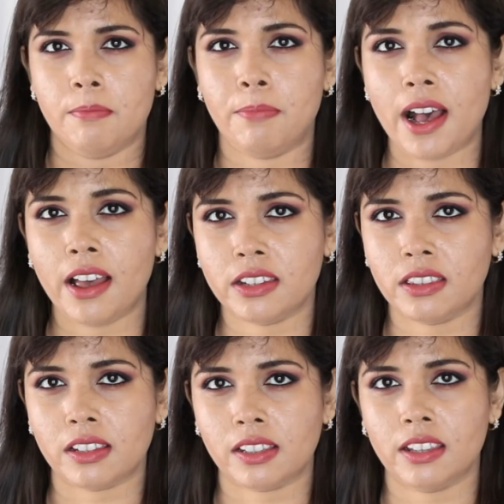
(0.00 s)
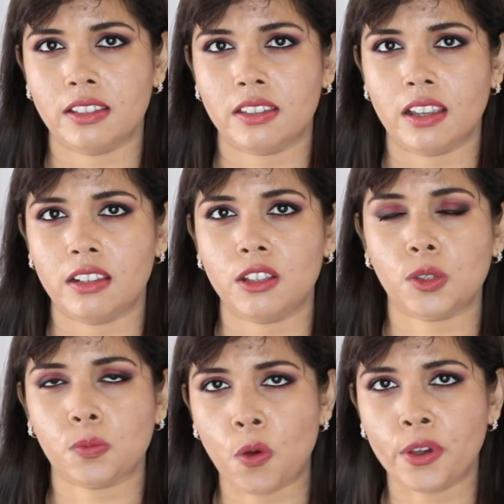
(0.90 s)
bad in the sense that it
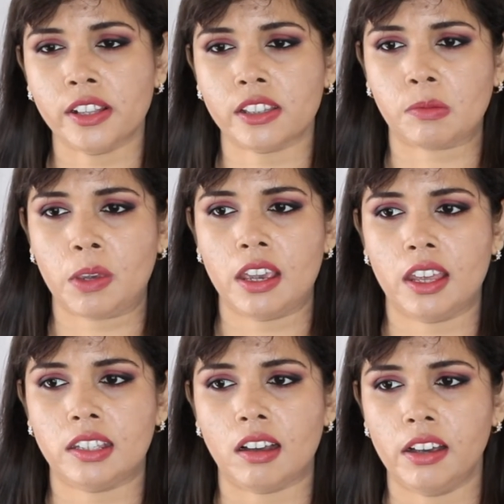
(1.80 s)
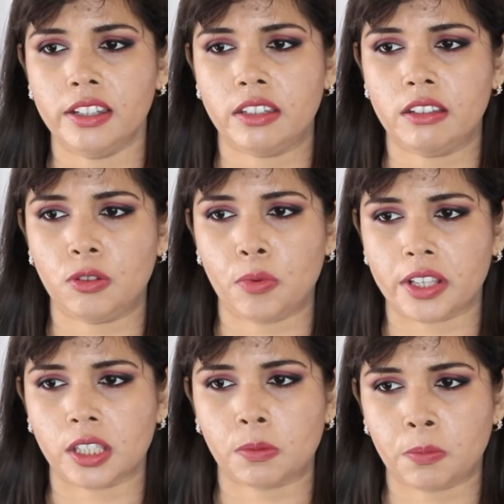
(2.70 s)
spoils me and I tend to
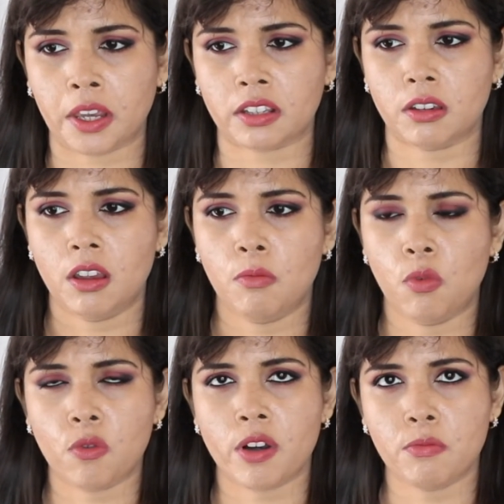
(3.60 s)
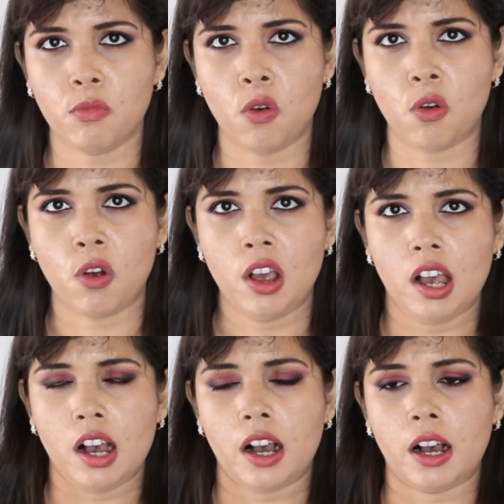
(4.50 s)
expect more and more
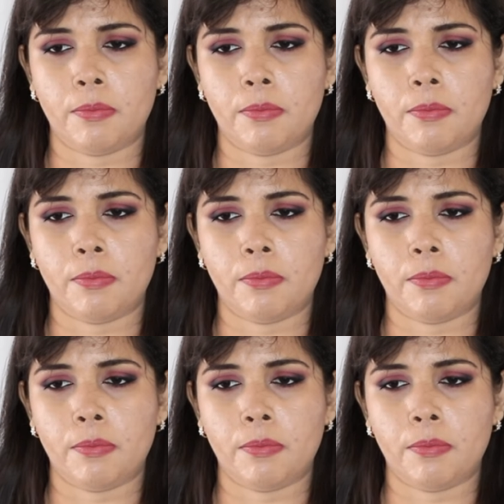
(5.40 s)
uh,